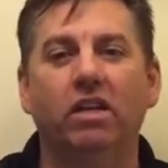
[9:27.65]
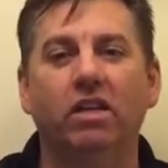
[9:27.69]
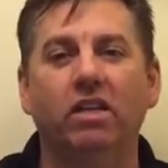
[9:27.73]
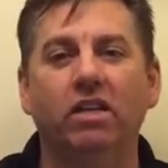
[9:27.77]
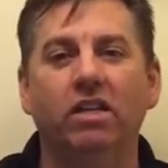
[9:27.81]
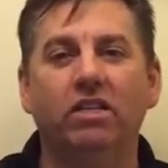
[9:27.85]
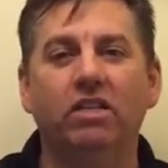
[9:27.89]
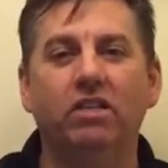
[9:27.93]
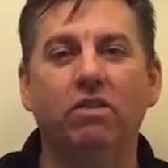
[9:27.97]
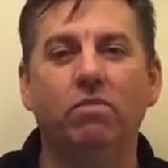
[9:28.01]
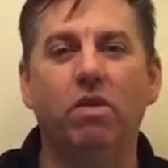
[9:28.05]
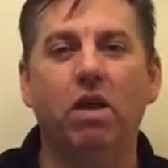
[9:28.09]

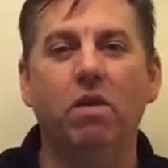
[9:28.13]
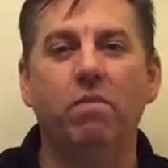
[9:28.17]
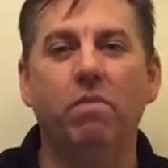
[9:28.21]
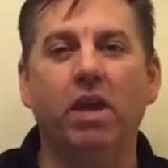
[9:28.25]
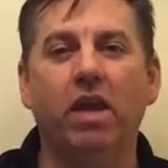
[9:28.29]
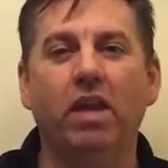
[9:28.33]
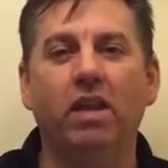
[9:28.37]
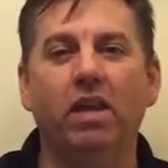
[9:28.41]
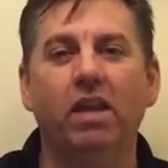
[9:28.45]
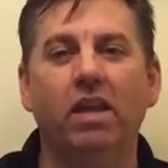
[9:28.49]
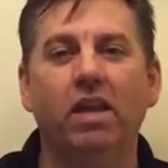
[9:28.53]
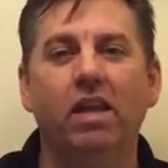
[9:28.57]
You see what I
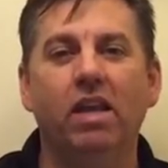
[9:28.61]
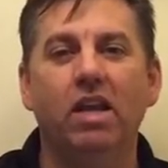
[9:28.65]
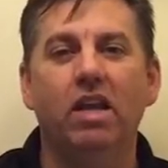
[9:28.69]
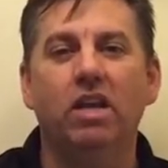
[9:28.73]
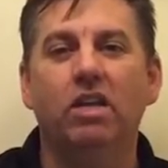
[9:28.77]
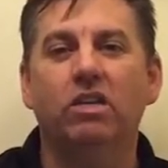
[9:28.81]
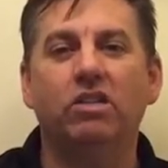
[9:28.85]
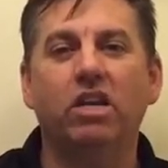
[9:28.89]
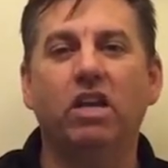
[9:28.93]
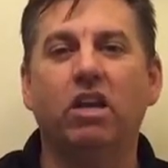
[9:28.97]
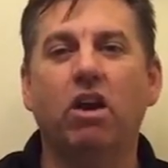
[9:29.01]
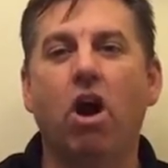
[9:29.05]
mean?
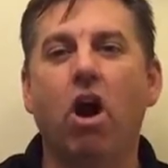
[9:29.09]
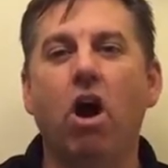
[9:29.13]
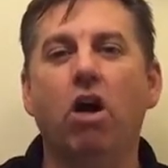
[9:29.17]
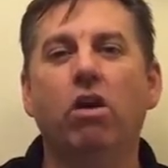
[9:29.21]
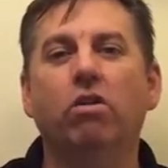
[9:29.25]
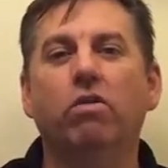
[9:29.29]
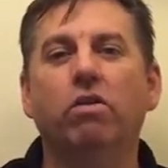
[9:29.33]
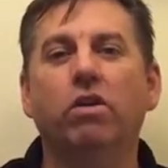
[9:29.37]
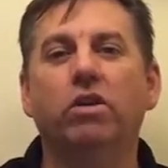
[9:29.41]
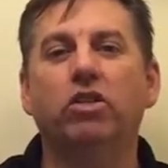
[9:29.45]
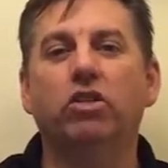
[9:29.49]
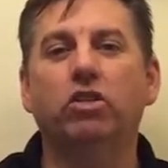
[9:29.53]
See,
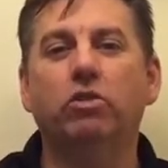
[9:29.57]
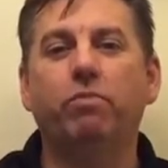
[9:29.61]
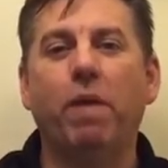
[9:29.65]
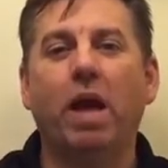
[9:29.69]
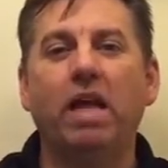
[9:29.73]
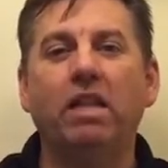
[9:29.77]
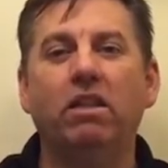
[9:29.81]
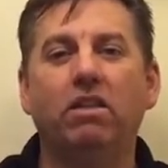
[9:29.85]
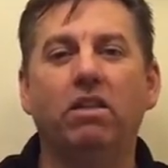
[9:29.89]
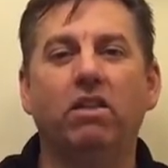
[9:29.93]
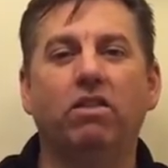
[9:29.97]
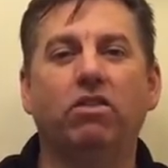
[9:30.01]
Congress
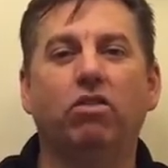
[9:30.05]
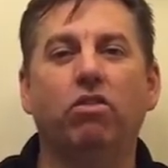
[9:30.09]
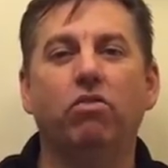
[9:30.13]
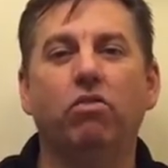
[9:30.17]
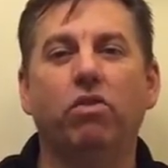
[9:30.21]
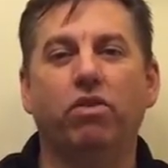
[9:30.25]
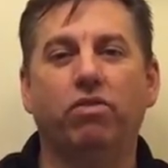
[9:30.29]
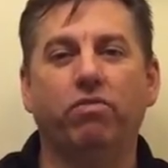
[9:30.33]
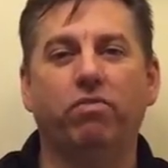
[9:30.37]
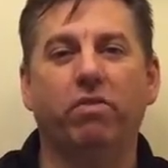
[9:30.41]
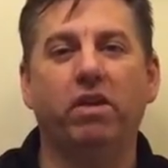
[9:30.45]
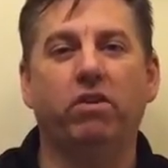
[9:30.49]
spent the $2
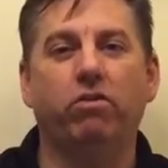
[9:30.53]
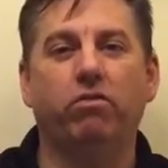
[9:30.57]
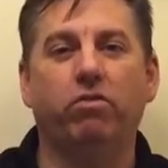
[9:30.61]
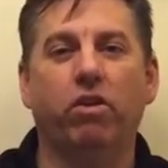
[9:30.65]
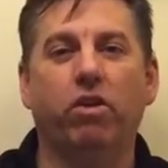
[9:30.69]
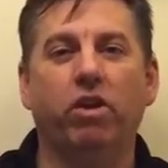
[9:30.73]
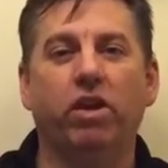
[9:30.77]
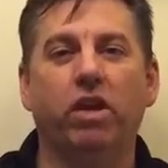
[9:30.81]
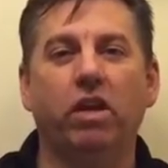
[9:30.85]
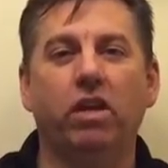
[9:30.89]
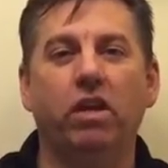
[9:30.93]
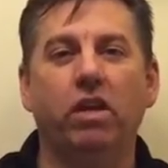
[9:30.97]
to $3
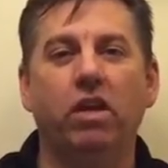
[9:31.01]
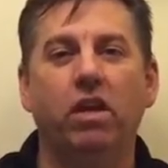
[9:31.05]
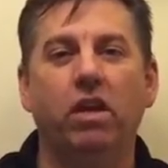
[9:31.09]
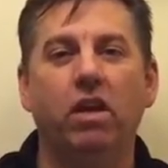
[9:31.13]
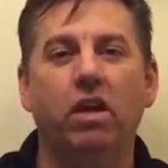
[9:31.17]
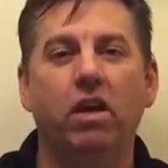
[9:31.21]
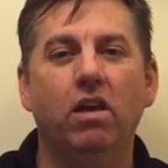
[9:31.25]
trillion